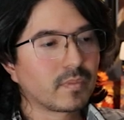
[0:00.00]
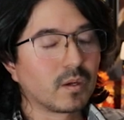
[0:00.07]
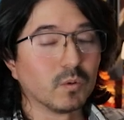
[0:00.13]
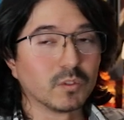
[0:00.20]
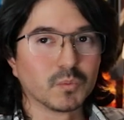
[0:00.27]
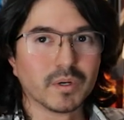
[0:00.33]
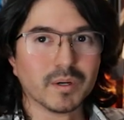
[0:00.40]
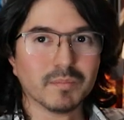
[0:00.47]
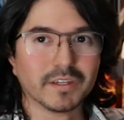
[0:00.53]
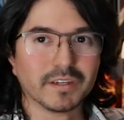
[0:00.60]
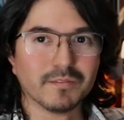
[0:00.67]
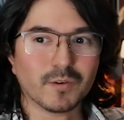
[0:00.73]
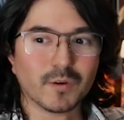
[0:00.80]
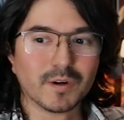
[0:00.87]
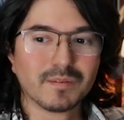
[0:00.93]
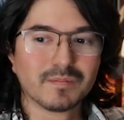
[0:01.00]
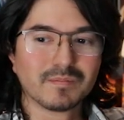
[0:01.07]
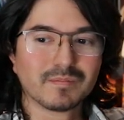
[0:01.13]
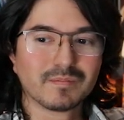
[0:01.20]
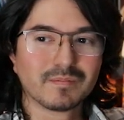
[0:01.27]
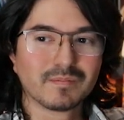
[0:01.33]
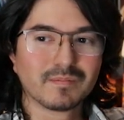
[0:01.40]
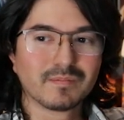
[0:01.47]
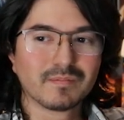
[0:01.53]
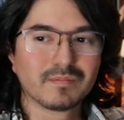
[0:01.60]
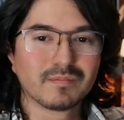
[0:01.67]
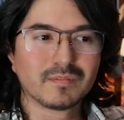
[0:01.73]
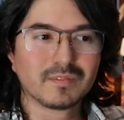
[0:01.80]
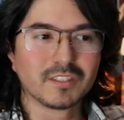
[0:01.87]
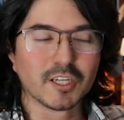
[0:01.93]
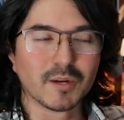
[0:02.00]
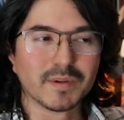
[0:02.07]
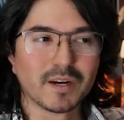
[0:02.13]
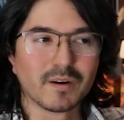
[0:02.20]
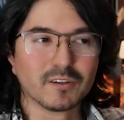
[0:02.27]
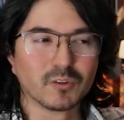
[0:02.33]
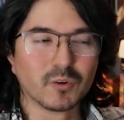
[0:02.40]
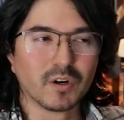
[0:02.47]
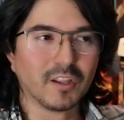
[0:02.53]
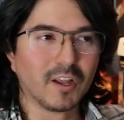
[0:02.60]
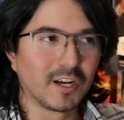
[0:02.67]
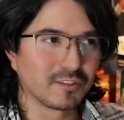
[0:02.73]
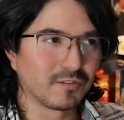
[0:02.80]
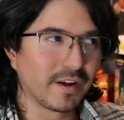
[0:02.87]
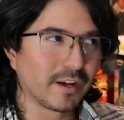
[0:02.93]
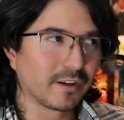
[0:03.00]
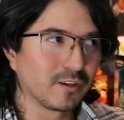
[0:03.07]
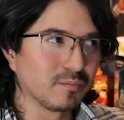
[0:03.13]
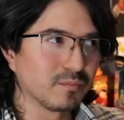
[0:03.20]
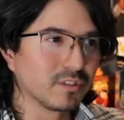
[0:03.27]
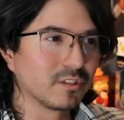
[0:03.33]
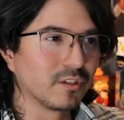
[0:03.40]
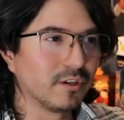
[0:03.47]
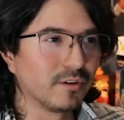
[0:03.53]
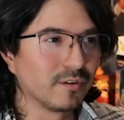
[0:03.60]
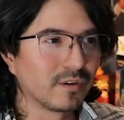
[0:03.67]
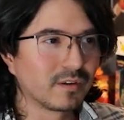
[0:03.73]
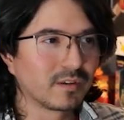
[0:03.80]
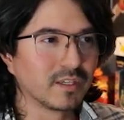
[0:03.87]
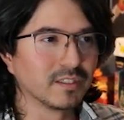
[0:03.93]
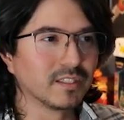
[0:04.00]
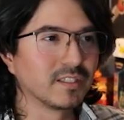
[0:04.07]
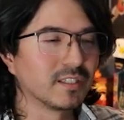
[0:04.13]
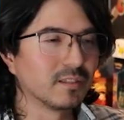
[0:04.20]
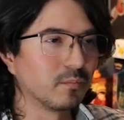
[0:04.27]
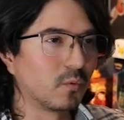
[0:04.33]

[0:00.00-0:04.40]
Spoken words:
what's the word I'm looking for? Jamming Towers or Lost Vacuums. So, because this is